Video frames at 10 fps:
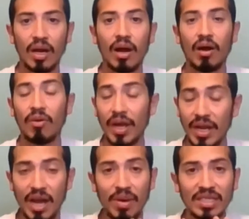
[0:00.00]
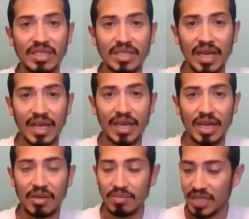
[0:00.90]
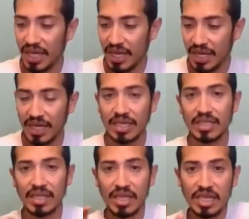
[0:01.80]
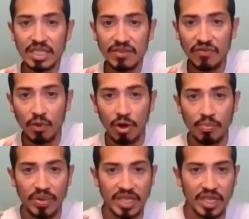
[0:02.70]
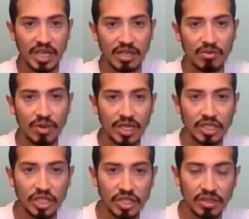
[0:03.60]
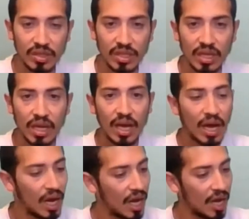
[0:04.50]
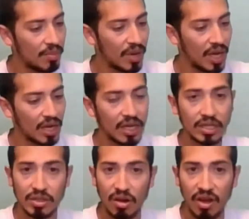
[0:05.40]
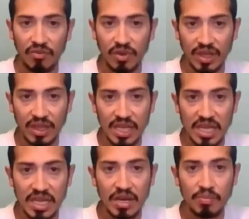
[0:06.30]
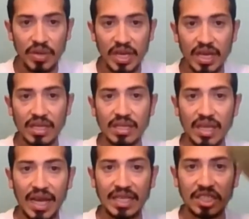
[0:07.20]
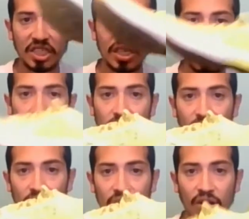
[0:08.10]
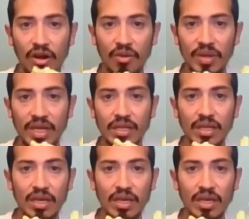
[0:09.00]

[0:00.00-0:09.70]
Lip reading: Alright, now my second update is these four particular running shoes. I'm going to start off with the peaktaichi Up 30 carbon